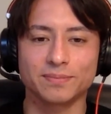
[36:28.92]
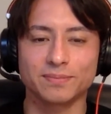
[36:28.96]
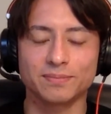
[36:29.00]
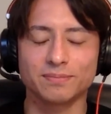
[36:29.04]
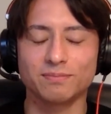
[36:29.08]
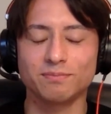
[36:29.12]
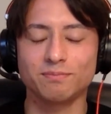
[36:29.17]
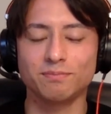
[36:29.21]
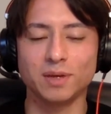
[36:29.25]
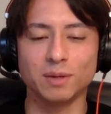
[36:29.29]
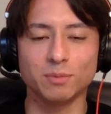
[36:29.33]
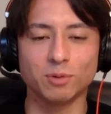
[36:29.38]

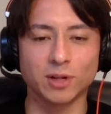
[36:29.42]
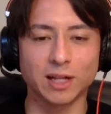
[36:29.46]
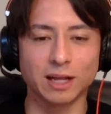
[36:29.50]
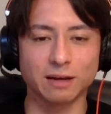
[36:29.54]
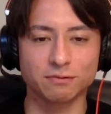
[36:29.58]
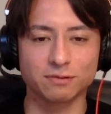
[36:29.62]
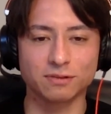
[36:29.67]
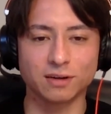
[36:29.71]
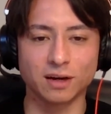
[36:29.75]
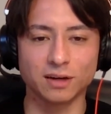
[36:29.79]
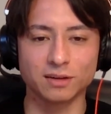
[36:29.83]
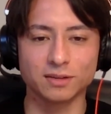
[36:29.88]
People
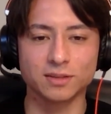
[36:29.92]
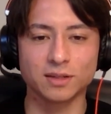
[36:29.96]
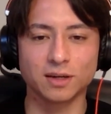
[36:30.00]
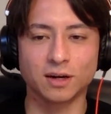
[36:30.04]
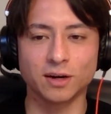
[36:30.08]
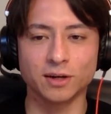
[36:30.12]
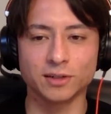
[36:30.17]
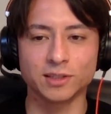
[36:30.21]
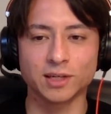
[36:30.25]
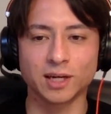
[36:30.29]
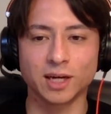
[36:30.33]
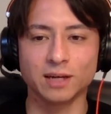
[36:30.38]
have
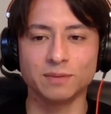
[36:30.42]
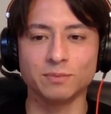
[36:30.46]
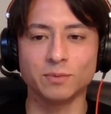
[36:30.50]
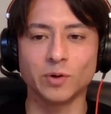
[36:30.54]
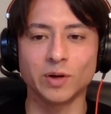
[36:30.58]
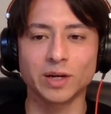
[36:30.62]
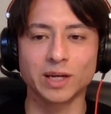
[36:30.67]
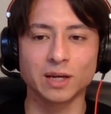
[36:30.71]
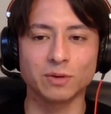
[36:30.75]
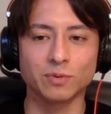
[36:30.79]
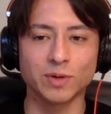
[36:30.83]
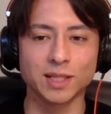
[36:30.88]
hard time
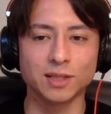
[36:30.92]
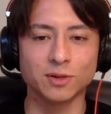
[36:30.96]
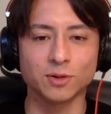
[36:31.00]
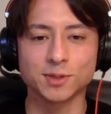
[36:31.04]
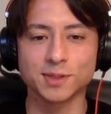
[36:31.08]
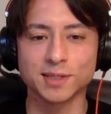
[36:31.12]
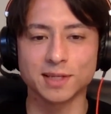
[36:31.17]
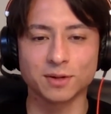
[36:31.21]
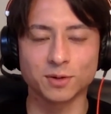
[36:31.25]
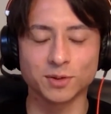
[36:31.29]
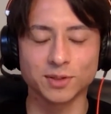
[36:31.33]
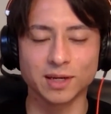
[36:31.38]
working with
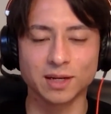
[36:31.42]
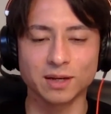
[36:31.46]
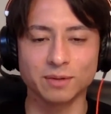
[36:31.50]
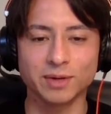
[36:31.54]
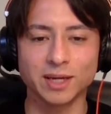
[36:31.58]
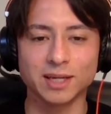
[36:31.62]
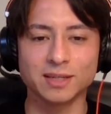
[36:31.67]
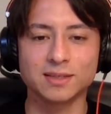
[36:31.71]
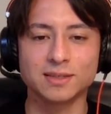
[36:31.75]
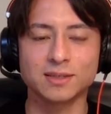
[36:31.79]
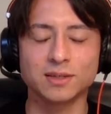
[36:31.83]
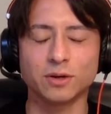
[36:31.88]
NoSQL
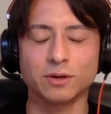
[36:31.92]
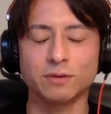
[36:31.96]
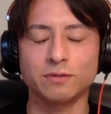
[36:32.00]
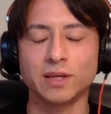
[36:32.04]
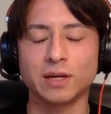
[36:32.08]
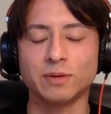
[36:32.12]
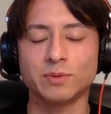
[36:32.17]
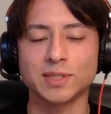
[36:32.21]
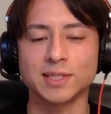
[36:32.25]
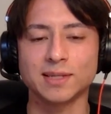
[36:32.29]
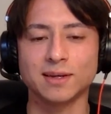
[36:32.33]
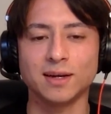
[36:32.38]
database. So if
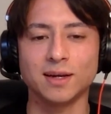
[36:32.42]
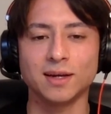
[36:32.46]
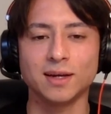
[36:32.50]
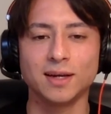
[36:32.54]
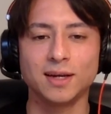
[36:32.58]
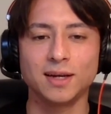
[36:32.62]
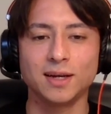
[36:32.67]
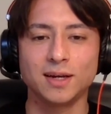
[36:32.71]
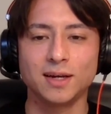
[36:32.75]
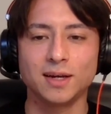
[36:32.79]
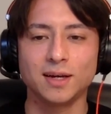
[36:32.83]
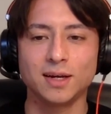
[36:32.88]
there was a
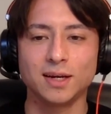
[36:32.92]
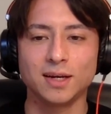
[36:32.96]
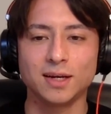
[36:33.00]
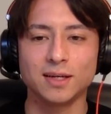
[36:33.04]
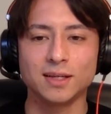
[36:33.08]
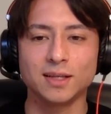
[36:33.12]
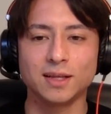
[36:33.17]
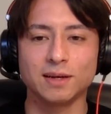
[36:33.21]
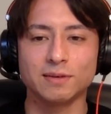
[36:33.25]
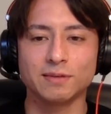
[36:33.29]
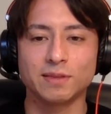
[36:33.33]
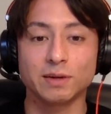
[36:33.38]

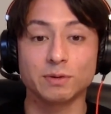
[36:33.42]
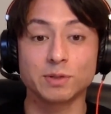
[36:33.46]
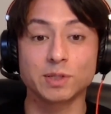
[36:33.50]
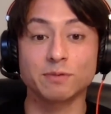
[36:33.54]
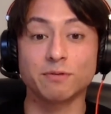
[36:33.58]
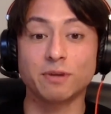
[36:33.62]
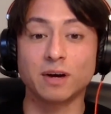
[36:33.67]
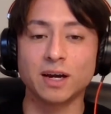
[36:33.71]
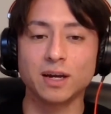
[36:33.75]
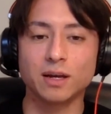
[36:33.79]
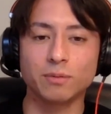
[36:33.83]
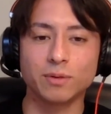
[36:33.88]

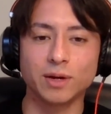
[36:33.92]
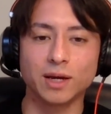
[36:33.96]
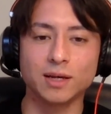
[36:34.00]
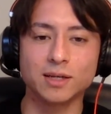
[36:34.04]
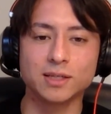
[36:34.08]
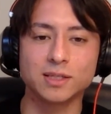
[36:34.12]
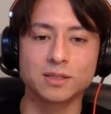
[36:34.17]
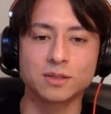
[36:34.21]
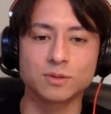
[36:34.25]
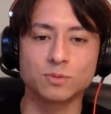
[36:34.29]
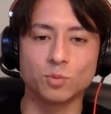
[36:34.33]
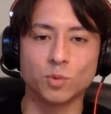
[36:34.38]

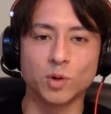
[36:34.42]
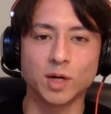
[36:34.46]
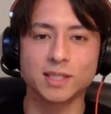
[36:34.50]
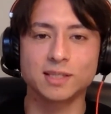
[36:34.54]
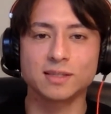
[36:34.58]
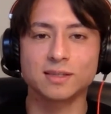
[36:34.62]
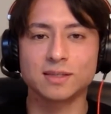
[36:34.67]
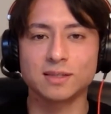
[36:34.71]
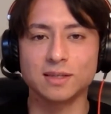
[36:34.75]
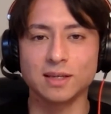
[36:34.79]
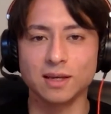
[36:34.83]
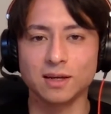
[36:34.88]
Firebase with
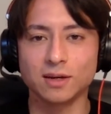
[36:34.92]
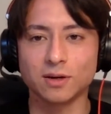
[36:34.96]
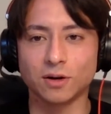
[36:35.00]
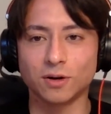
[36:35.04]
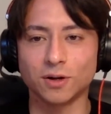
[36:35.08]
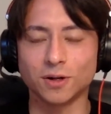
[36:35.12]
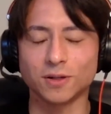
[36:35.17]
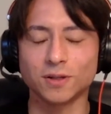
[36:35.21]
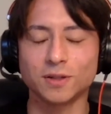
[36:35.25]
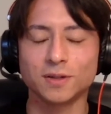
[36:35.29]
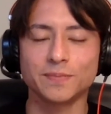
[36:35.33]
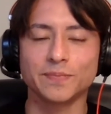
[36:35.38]

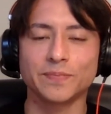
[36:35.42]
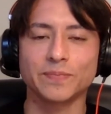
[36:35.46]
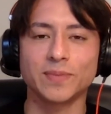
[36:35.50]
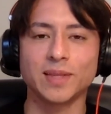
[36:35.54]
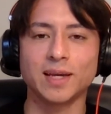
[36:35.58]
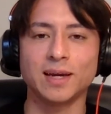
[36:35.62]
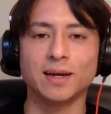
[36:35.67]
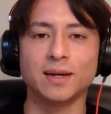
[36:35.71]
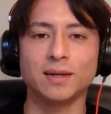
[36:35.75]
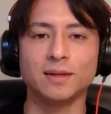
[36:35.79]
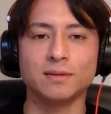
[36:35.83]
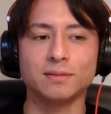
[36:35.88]
SQL,
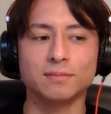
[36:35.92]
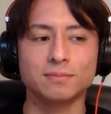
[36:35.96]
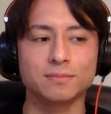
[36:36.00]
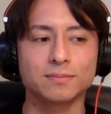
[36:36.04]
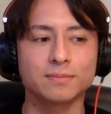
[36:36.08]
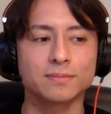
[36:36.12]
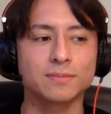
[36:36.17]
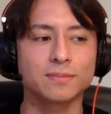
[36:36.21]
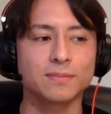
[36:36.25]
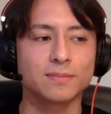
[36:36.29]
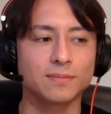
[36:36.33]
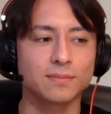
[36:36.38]
then
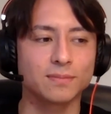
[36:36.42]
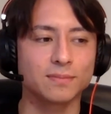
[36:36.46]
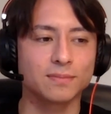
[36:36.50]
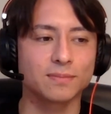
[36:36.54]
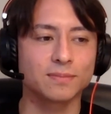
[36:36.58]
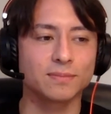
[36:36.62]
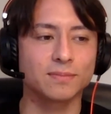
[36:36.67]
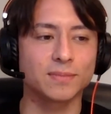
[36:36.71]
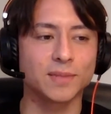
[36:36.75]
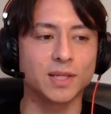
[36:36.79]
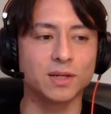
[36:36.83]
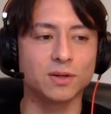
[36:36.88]

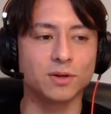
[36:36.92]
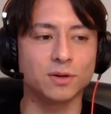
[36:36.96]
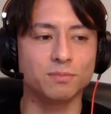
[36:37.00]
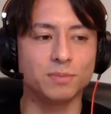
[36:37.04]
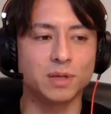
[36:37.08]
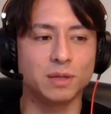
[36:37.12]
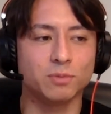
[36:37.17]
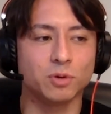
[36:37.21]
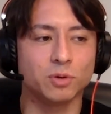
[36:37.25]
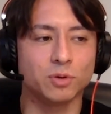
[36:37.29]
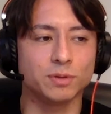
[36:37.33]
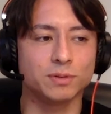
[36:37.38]

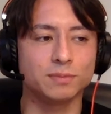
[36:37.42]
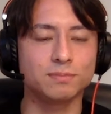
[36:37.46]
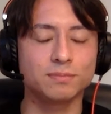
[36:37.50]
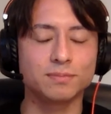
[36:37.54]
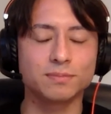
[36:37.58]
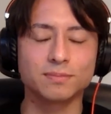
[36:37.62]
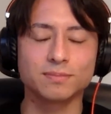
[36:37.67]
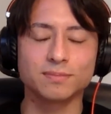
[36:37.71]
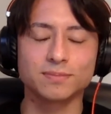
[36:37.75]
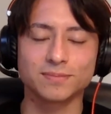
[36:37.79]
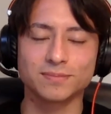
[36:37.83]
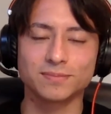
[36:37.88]
people
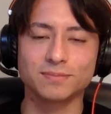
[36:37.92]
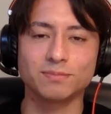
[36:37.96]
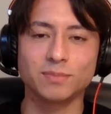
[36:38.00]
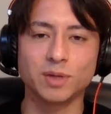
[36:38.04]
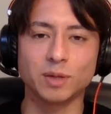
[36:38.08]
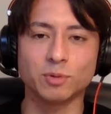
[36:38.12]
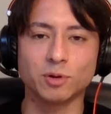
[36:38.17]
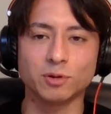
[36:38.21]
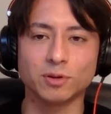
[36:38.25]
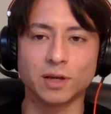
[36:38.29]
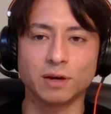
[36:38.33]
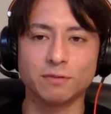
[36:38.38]

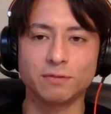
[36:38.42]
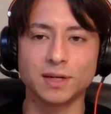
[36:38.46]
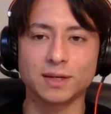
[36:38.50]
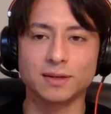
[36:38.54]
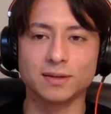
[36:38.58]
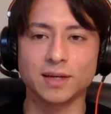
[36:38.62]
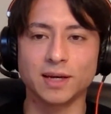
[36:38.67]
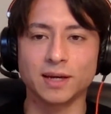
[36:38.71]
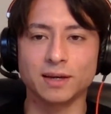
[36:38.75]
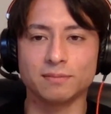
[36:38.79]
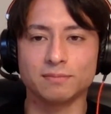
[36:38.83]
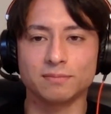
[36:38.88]
love it,
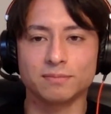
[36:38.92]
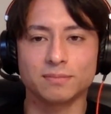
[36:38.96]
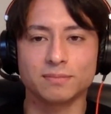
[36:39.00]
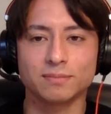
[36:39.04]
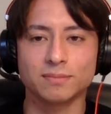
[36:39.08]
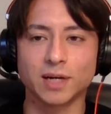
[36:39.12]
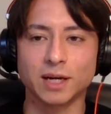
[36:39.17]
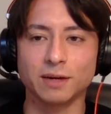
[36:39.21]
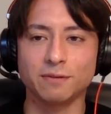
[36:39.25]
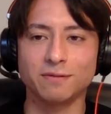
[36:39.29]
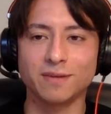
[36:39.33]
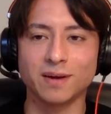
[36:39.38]
and
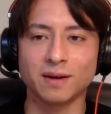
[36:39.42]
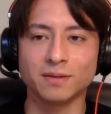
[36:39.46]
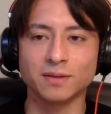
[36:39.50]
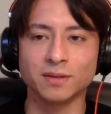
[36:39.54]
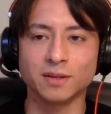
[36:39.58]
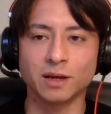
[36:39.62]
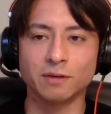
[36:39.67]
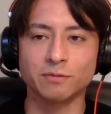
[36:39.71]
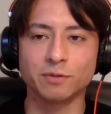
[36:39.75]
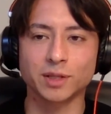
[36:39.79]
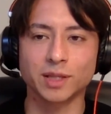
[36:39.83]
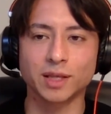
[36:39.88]
I fell in
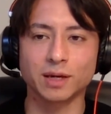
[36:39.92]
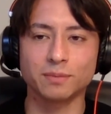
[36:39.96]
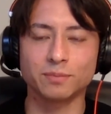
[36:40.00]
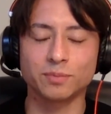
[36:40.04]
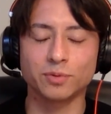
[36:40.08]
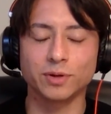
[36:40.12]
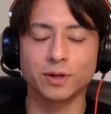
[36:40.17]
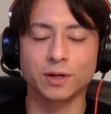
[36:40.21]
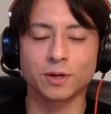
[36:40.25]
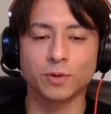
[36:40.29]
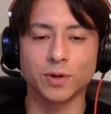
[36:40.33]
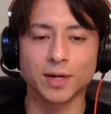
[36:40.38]
love with it
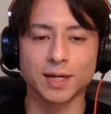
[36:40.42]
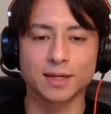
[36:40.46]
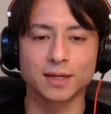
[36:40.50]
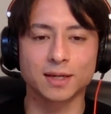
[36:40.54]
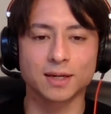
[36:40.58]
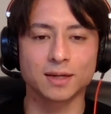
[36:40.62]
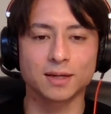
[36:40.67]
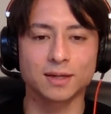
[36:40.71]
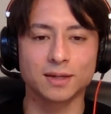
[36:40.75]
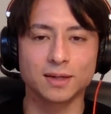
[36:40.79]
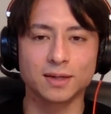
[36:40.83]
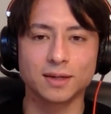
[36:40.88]
pretty quick.